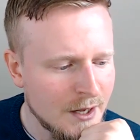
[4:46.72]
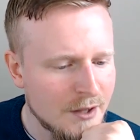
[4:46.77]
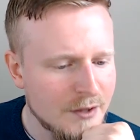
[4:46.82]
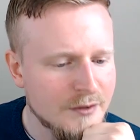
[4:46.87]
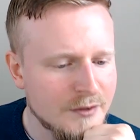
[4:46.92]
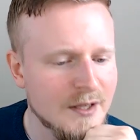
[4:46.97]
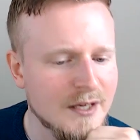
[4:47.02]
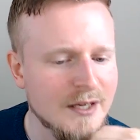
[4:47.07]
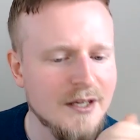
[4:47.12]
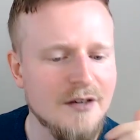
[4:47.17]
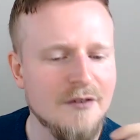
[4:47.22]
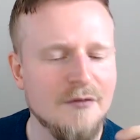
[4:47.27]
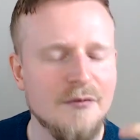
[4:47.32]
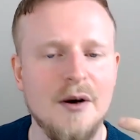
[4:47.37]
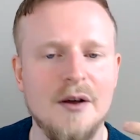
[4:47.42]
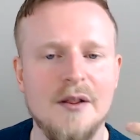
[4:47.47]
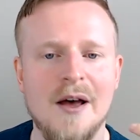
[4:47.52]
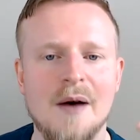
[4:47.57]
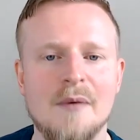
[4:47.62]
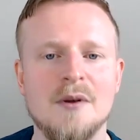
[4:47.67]
Think of
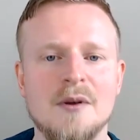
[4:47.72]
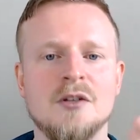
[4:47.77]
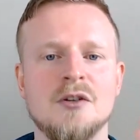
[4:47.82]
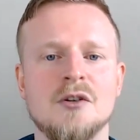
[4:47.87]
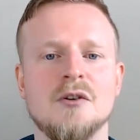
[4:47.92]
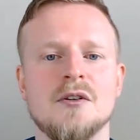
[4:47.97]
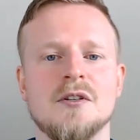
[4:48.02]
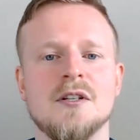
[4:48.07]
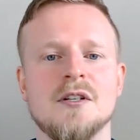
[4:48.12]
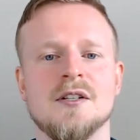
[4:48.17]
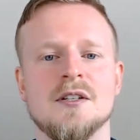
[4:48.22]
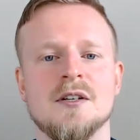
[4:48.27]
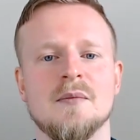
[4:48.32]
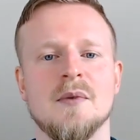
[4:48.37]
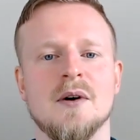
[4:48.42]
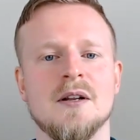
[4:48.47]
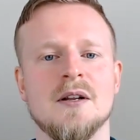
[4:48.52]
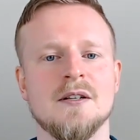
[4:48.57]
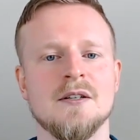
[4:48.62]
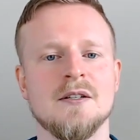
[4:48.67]
what that would do to
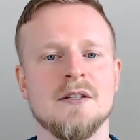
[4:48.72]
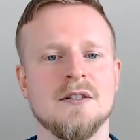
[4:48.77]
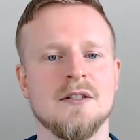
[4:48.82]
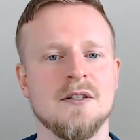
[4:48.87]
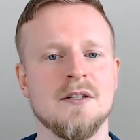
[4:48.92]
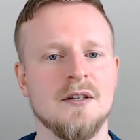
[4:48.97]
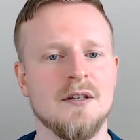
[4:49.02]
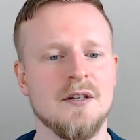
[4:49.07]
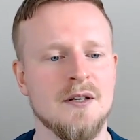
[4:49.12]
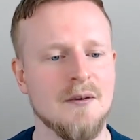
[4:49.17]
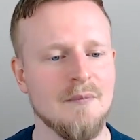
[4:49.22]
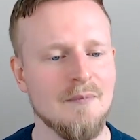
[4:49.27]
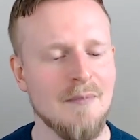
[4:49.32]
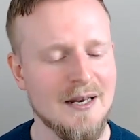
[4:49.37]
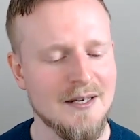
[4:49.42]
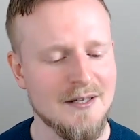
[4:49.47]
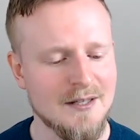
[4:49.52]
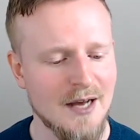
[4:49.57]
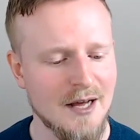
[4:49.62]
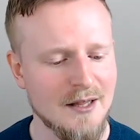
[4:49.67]
someone's
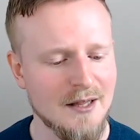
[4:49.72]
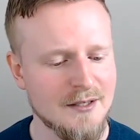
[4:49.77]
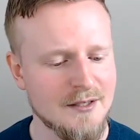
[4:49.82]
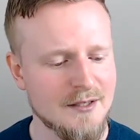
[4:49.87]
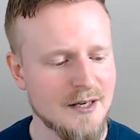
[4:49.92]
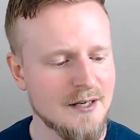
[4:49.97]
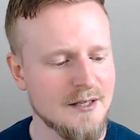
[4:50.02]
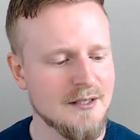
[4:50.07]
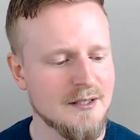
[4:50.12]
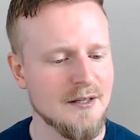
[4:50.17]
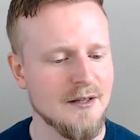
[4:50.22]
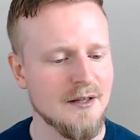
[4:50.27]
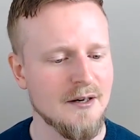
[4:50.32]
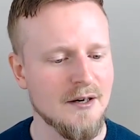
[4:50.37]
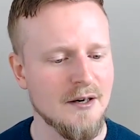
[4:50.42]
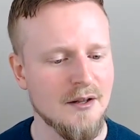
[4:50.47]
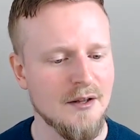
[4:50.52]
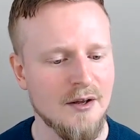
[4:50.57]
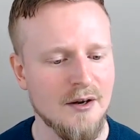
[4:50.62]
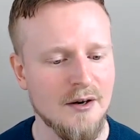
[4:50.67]
mentality, to
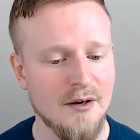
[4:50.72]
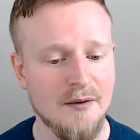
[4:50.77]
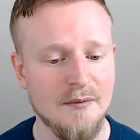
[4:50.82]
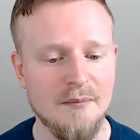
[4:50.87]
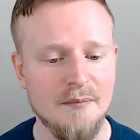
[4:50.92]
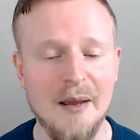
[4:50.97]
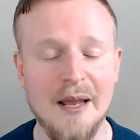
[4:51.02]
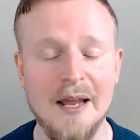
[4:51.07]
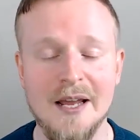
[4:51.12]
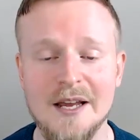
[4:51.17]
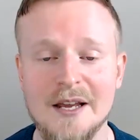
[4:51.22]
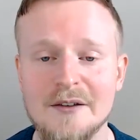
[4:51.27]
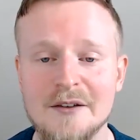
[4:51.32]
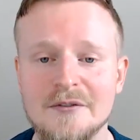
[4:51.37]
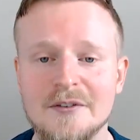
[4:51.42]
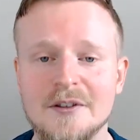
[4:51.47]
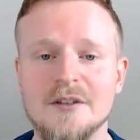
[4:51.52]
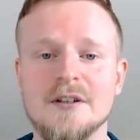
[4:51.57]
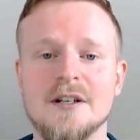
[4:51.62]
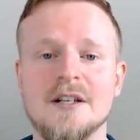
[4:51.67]
their
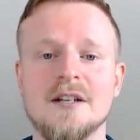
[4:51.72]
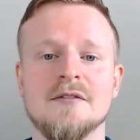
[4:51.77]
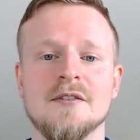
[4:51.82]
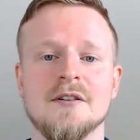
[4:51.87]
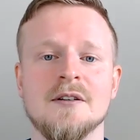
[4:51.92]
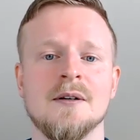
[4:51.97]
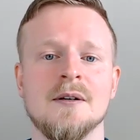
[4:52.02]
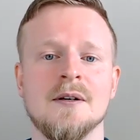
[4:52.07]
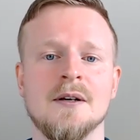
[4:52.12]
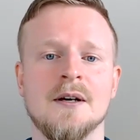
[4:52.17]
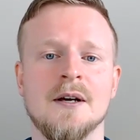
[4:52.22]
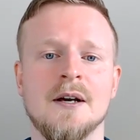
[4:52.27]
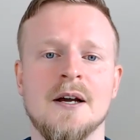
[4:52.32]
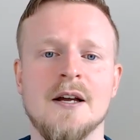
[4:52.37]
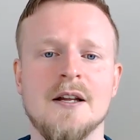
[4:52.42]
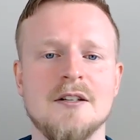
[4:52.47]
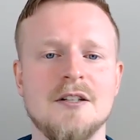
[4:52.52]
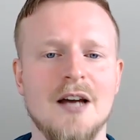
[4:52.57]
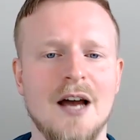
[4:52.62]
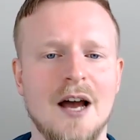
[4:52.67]
behavior, even
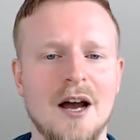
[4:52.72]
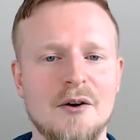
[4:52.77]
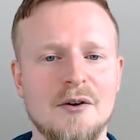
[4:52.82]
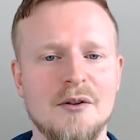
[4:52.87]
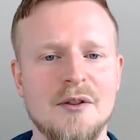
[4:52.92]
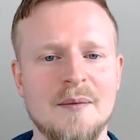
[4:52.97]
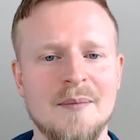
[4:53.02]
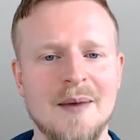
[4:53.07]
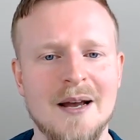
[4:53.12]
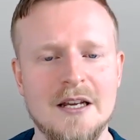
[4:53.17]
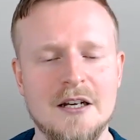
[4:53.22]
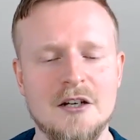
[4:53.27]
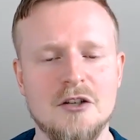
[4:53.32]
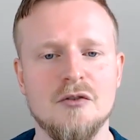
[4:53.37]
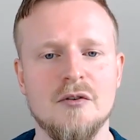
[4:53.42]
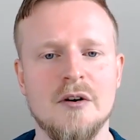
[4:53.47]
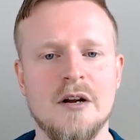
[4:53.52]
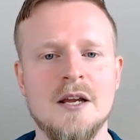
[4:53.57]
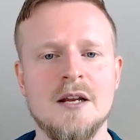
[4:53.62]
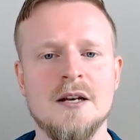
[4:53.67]
to how they might
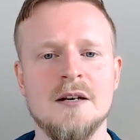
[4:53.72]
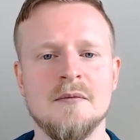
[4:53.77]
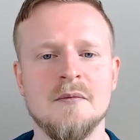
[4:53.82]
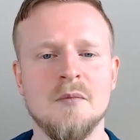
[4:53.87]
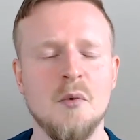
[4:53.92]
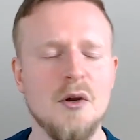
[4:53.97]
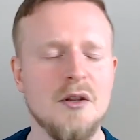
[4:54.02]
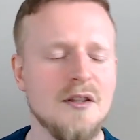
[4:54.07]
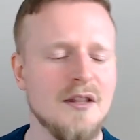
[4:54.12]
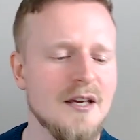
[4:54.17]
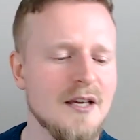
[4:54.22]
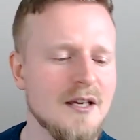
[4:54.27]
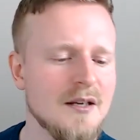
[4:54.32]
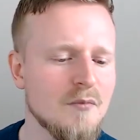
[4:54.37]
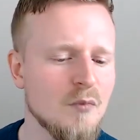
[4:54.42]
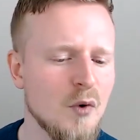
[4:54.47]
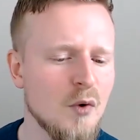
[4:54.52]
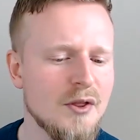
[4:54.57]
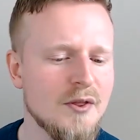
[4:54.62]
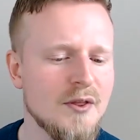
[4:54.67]
train. Would they
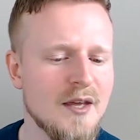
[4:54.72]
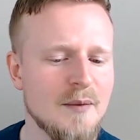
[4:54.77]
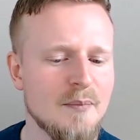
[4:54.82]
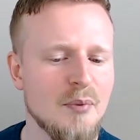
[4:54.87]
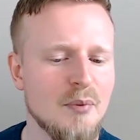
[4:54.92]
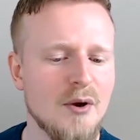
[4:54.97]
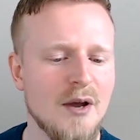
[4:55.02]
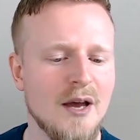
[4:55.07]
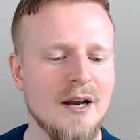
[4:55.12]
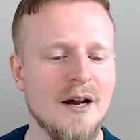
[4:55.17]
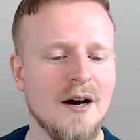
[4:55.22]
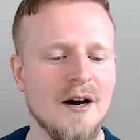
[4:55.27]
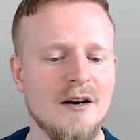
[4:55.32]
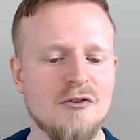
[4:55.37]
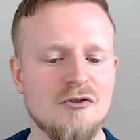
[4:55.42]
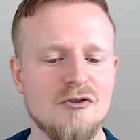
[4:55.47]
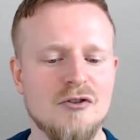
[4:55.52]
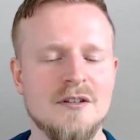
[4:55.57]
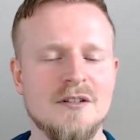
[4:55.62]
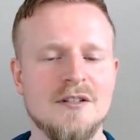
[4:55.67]
put in
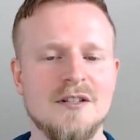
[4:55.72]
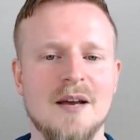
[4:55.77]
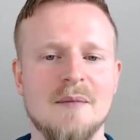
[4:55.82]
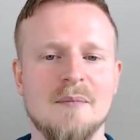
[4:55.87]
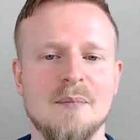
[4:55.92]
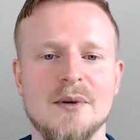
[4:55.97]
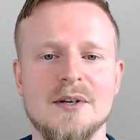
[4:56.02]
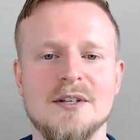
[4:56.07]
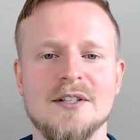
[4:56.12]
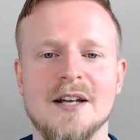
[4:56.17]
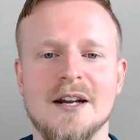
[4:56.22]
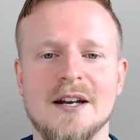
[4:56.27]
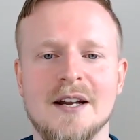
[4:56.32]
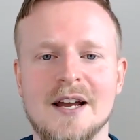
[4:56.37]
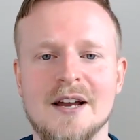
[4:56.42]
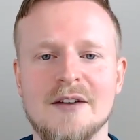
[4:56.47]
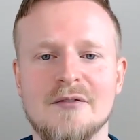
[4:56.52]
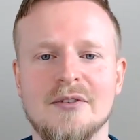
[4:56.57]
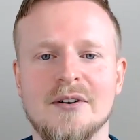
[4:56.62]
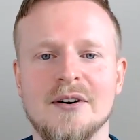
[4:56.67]
110%
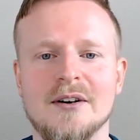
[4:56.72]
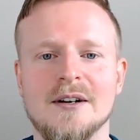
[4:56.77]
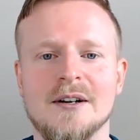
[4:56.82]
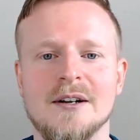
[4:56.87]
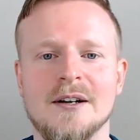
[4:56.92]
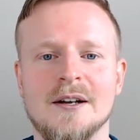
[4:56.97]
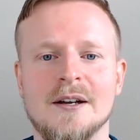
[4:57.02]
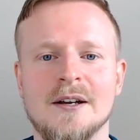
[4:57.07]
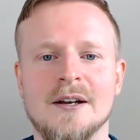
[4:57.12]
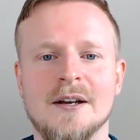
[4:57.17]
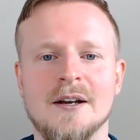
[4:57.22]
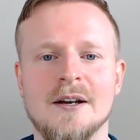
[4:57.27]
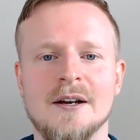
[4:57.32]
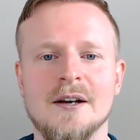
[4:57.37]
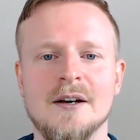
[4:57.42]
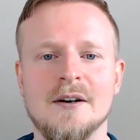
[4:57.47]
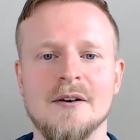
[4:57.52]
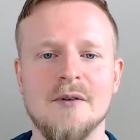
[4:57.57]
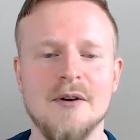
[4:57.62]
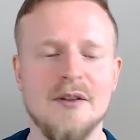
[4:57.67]
effort?
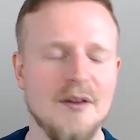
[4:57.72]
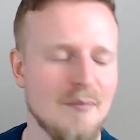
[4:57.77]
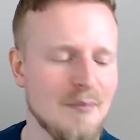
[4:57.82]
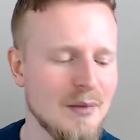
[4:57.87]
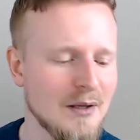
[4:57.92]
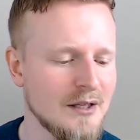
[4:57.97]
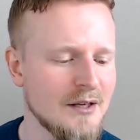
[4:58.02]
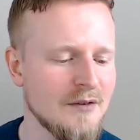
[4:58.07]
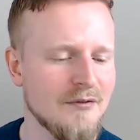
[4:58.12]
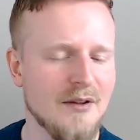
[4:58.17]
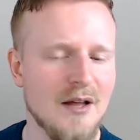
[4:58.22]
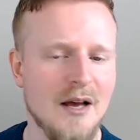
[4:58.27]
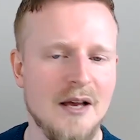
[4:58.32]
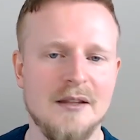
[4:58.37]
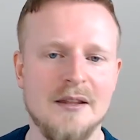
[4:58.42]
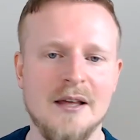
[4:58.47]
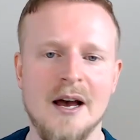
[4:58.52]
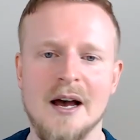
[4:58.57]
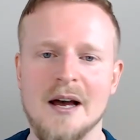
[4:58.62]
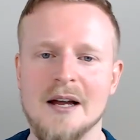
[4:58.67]
with a belief
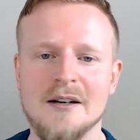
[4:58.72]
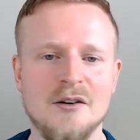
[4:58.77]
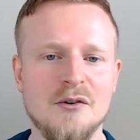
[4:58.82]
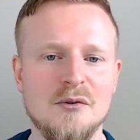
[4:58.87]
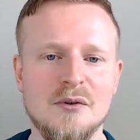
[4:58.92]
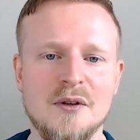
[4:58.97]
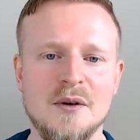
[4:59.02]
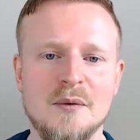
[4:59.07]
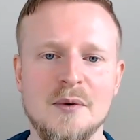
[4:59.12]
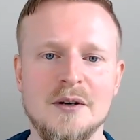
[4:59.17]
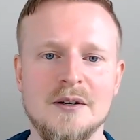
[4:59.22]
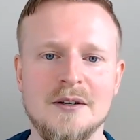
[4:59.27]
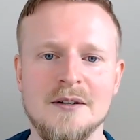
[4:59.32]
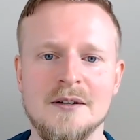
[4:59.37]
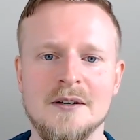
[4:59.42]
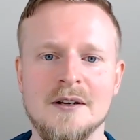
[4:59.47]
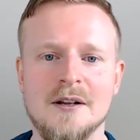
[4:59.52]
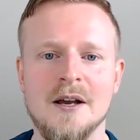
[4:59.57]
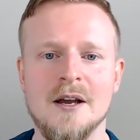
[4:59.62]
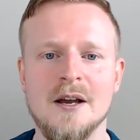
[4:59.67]
like that. No, they
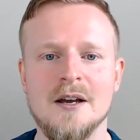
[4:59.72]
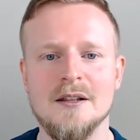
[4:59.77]
wouldn't.